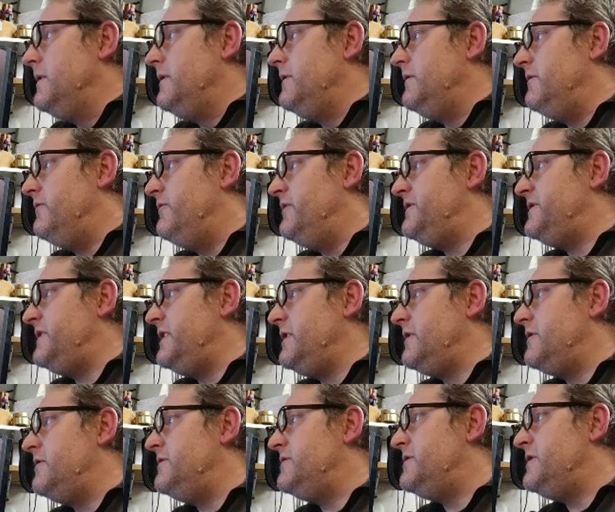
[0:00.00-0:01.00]
The visit
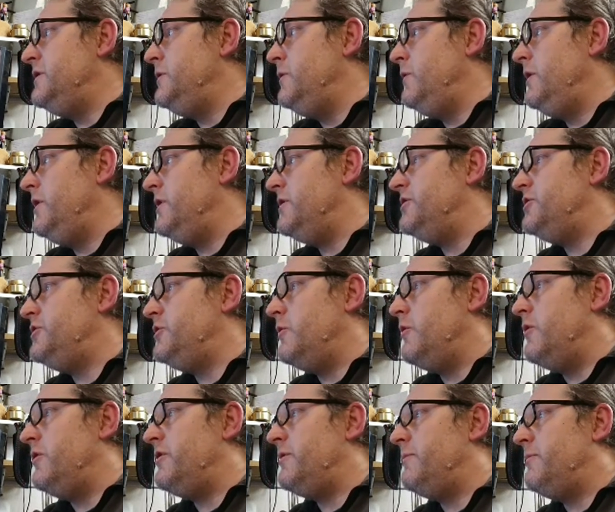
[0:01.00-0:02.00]
continually
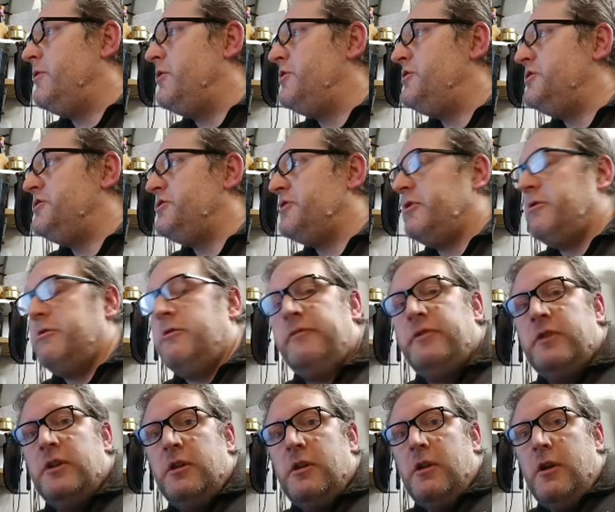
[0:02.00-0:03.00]
assured the purchaser of
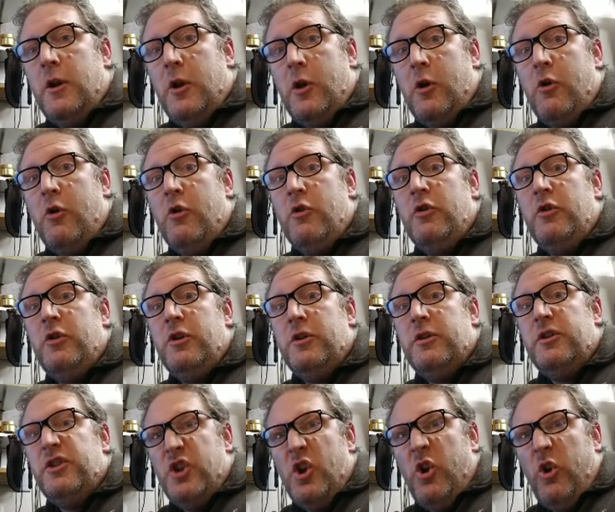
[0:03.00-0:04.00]
the long,
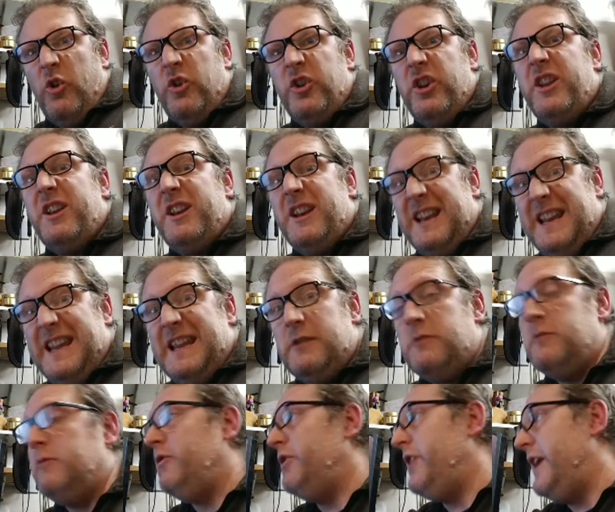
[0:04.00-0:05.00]

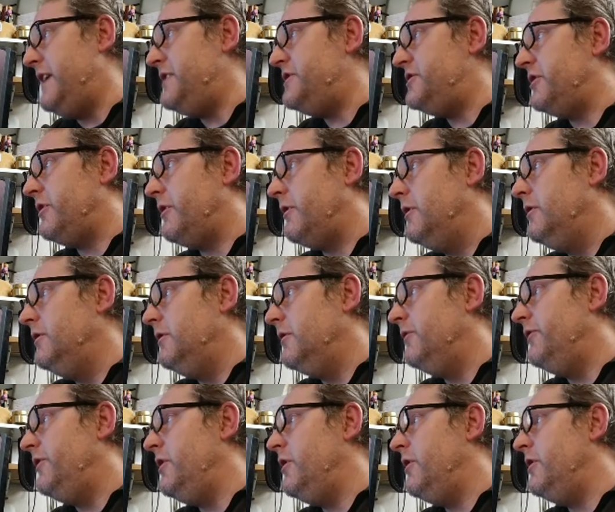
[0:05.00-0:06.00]
non-legal nature
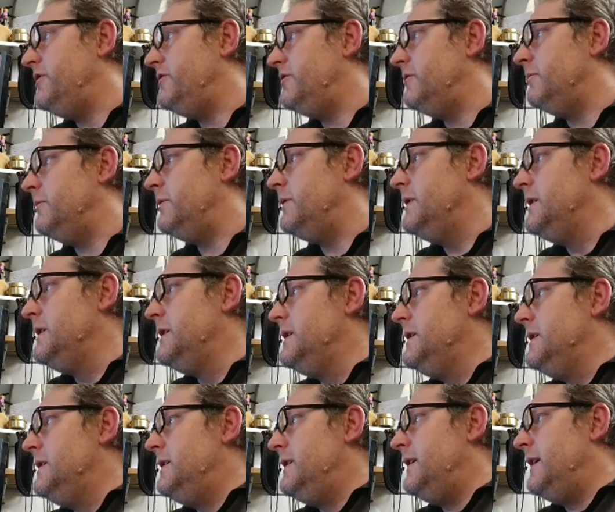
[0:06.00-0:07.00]
of the item,
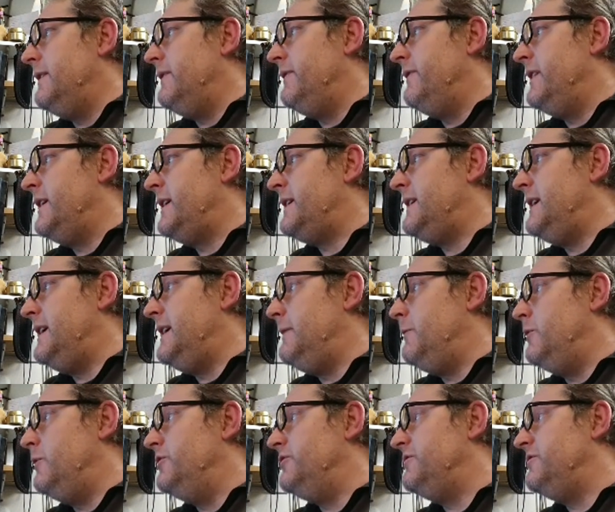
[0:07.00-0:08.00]
and that it
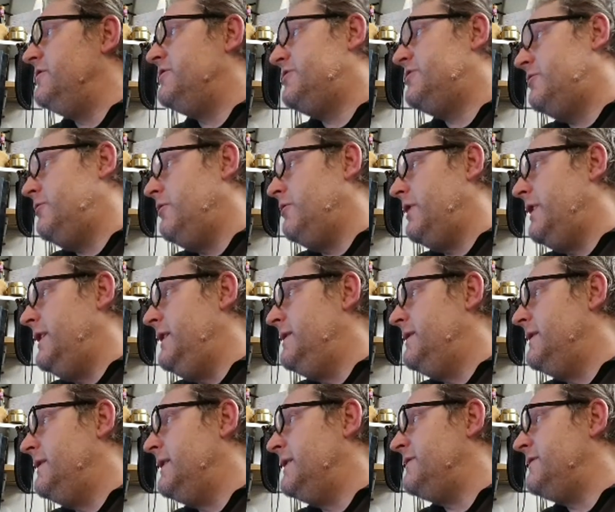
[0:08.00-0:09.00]
was destroyed,
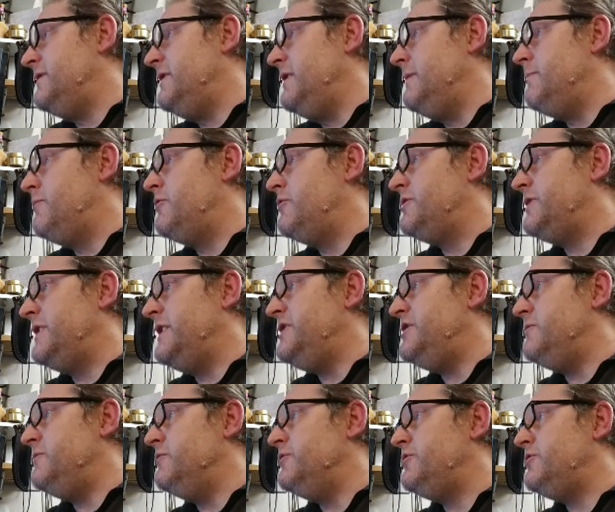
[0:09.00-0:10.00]
as the
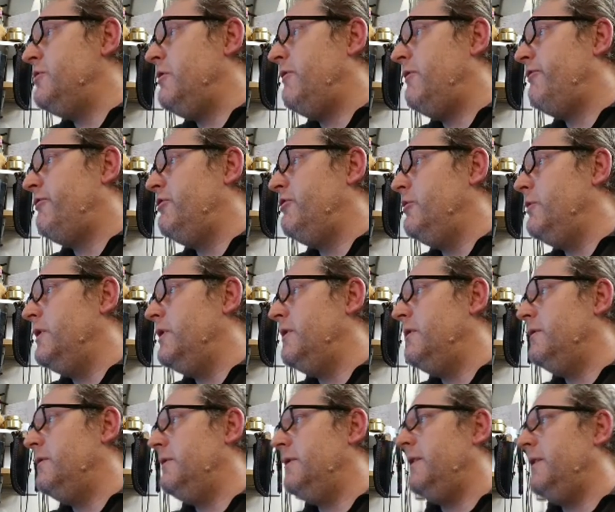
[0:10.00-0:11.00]
importation was not through a,
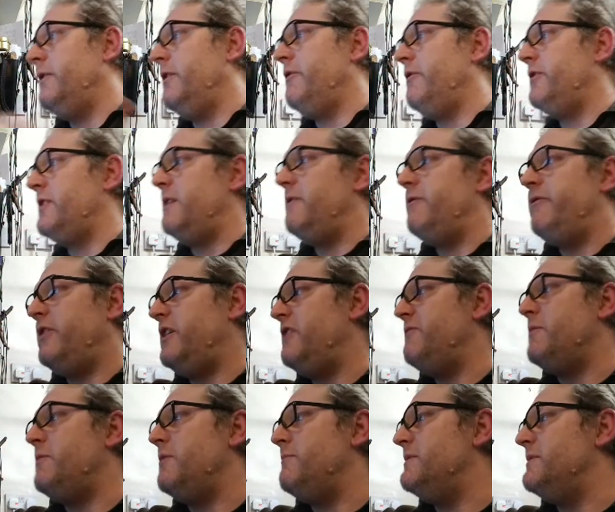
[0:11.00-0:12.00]
and
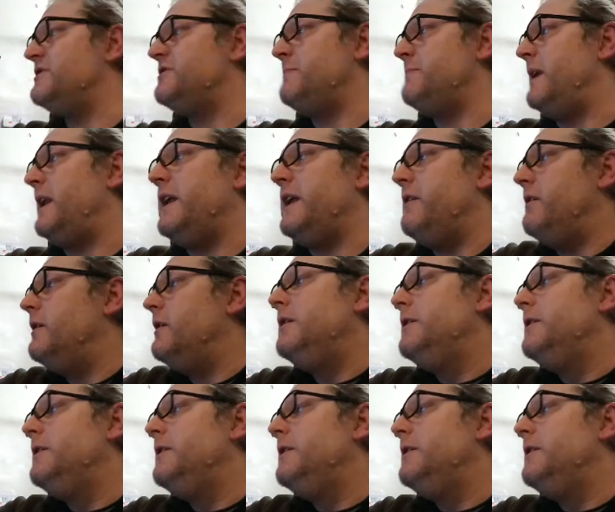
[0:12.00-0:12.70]
forgive my misspelling,